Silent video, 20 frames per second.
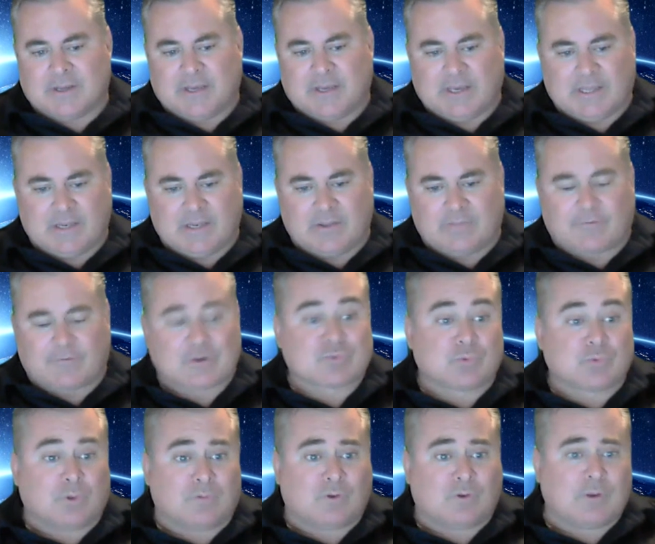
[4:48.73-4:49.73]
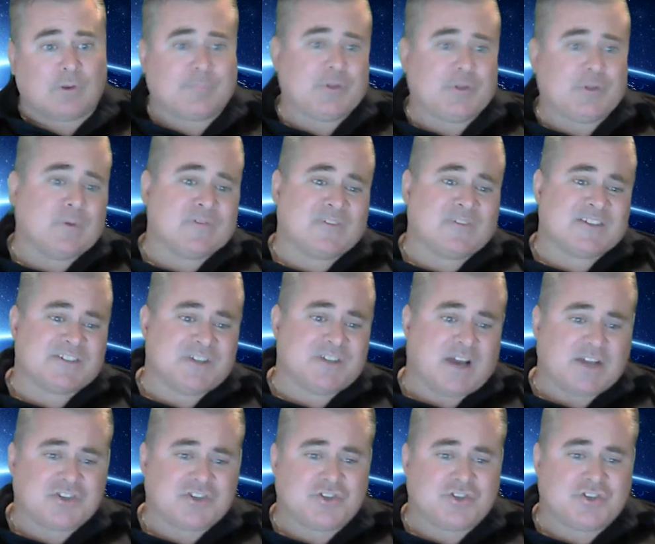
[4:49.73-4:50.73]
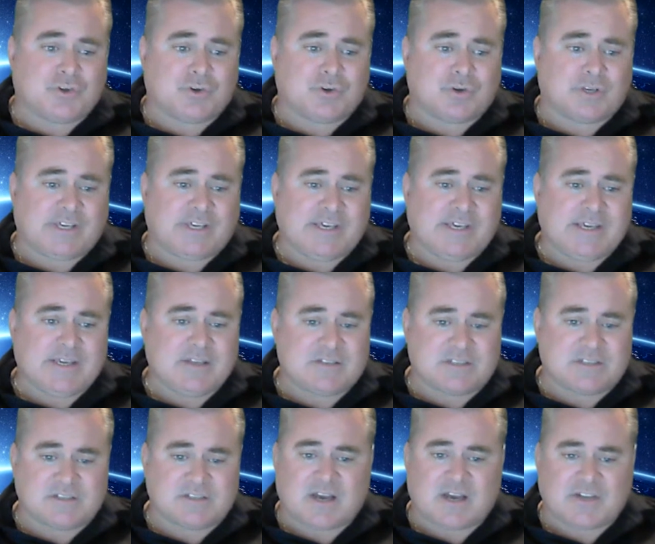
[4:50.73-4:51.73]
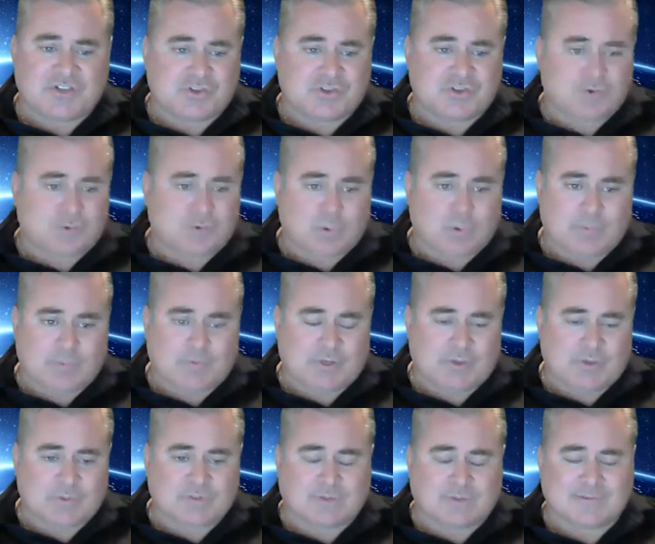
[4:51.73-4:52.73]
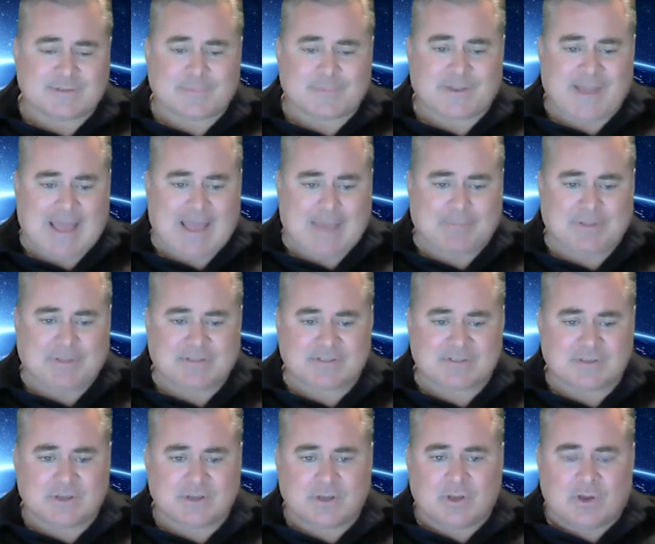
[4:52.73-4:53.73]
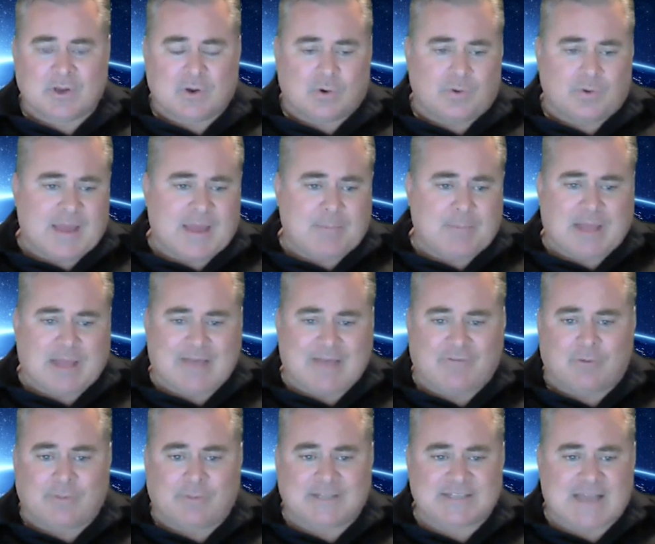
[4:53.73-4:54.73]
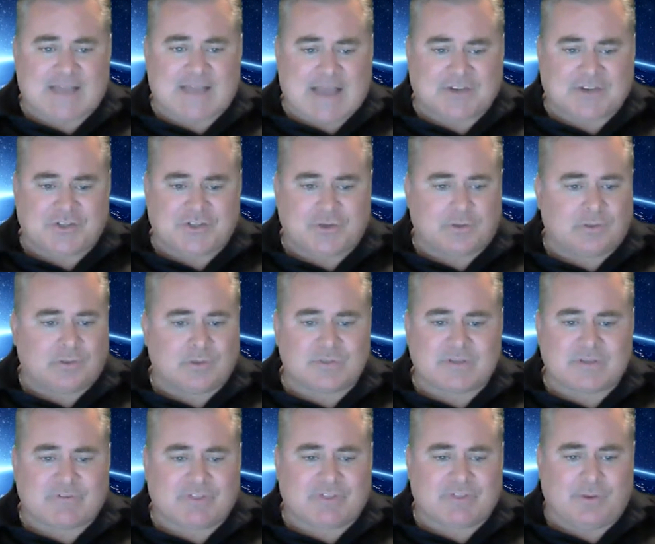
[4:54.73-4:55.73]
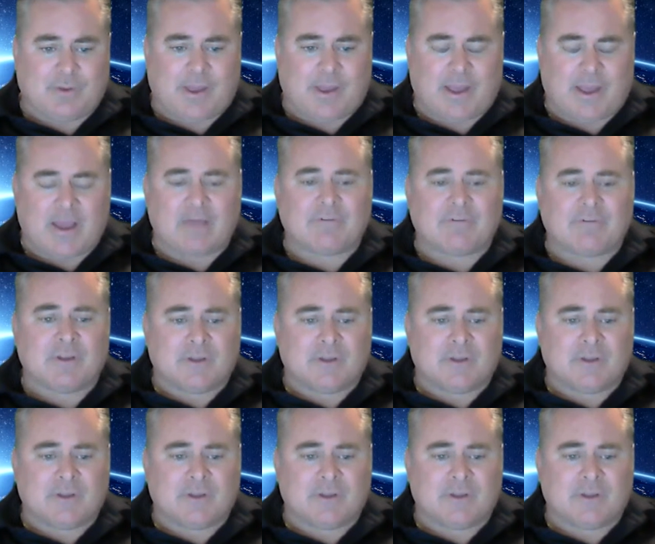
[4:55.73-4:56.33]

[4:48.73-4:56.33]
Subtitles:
And the first rule of crypto is it's not your keys, it's not your crypto. So if something happens or that platform gets hacked, you can lose everything you have.